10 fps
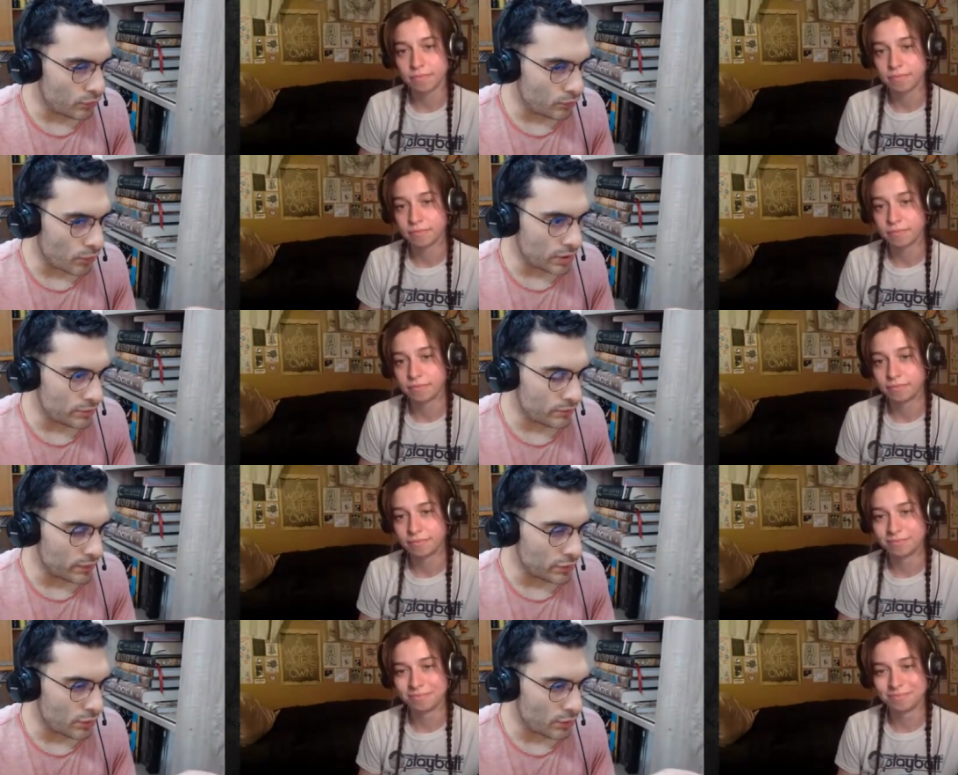Speaker 1: one
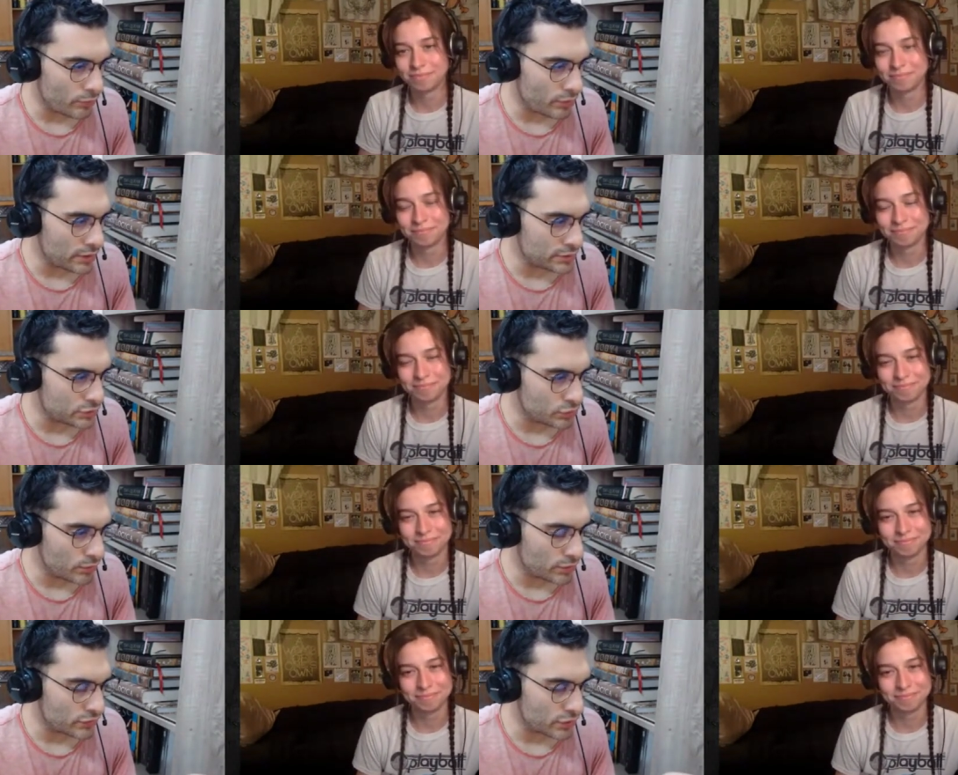video released 2
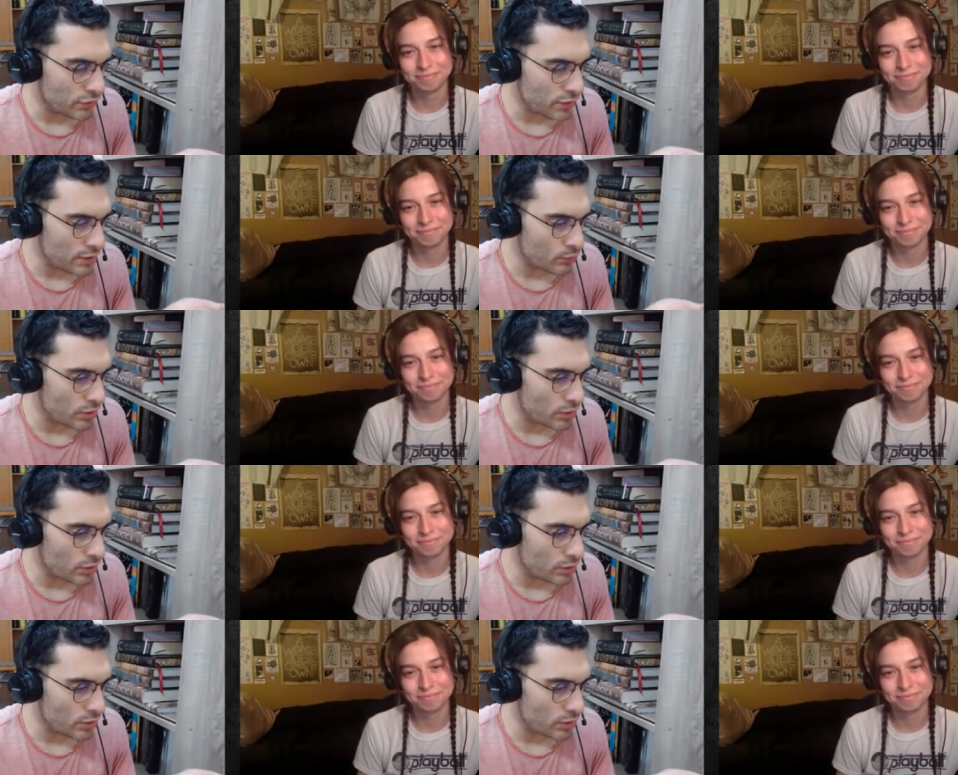months ago and